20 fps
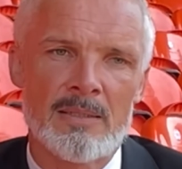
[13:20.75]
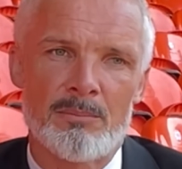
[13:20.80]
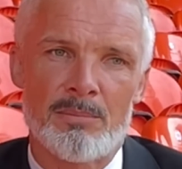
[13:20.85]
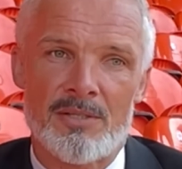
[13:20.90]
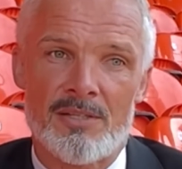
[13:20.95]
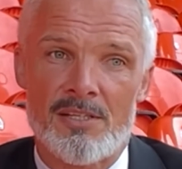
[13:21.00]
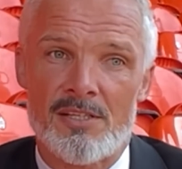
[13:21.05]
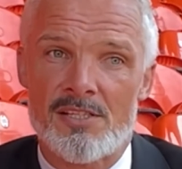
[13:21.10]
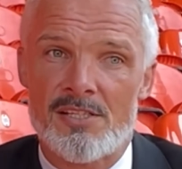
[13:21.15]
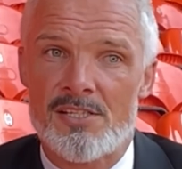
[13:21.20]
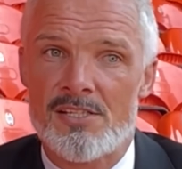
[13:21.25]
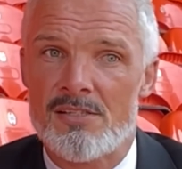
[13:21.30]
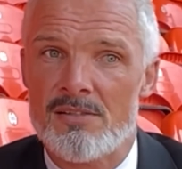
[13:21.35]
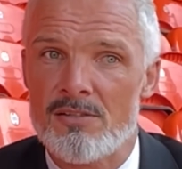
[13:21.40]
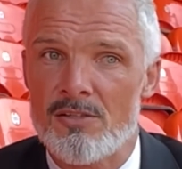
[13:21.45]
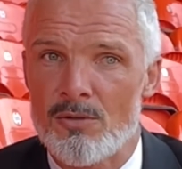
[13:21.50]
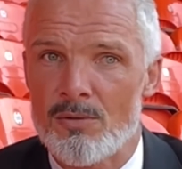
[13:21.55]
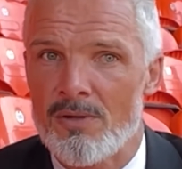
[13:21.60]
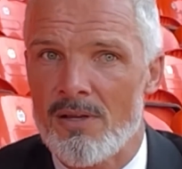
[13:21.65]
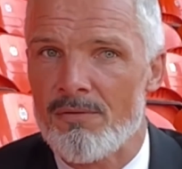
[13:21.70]
because,
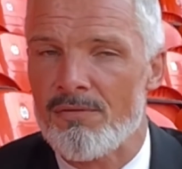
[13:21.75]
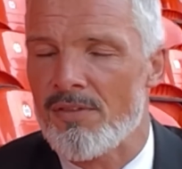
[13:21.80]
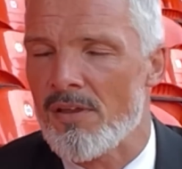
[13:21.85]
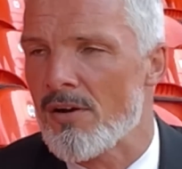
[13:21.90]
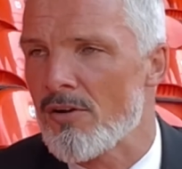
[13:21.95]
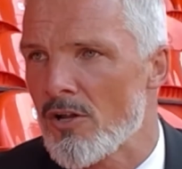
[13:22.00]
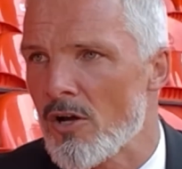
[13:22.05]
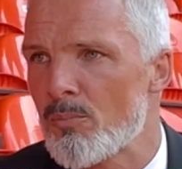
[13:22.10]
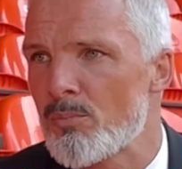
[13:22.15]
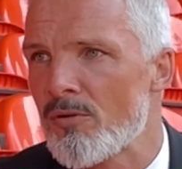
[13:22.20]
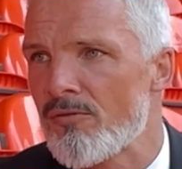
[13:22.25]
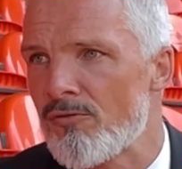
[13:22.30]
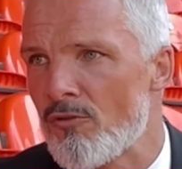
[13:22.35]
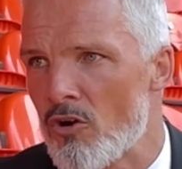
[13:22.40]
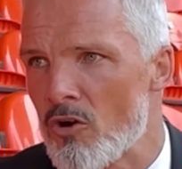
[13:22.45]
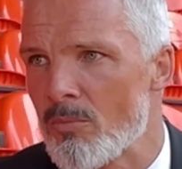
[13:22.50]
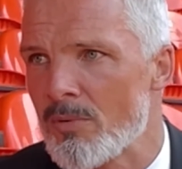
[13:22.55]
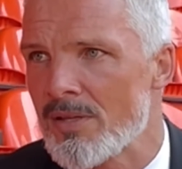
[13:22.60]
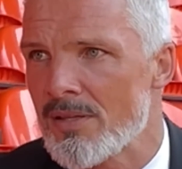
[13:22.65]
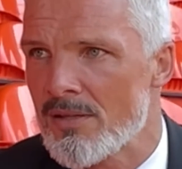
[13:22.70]
you know, if they're not
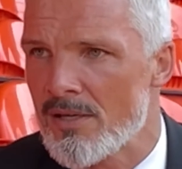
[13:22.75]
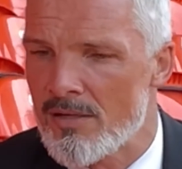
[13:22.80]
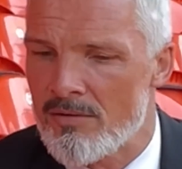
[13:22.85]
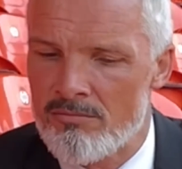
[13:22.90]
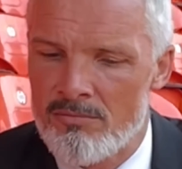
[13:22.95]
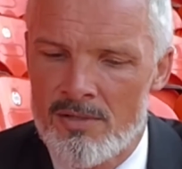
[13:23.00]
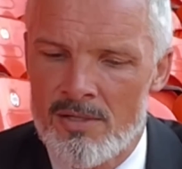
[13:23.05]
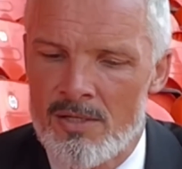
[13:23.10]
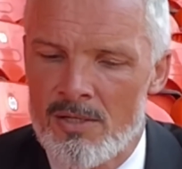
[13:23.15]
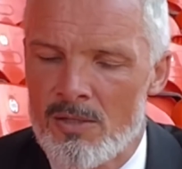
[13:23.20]
performing, then